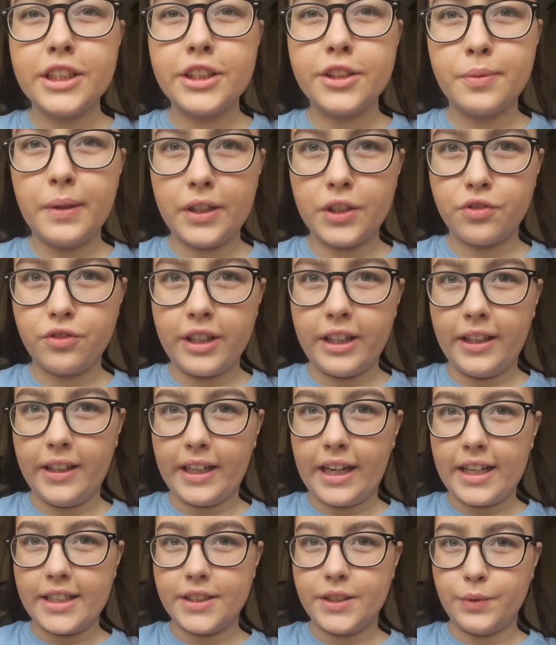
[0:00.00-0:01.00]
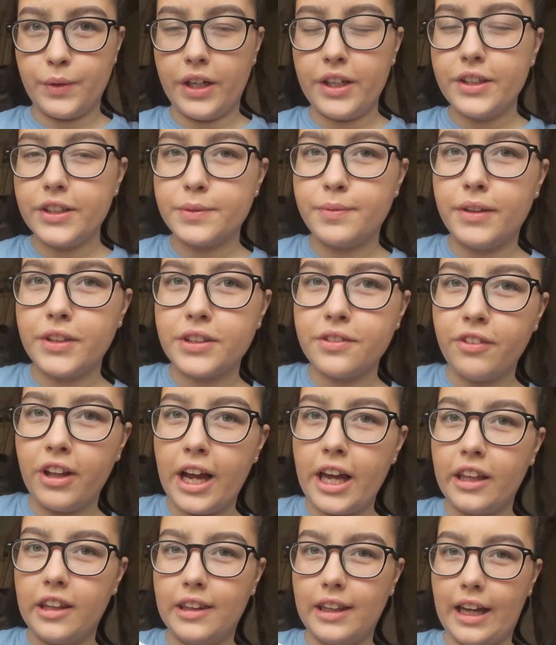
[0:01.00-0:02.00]
smells really nice as well. It smells of
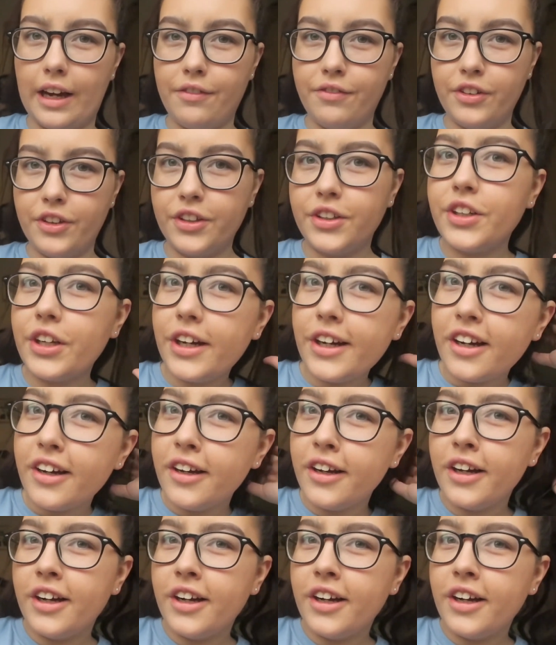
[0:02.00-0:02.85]
like lavender.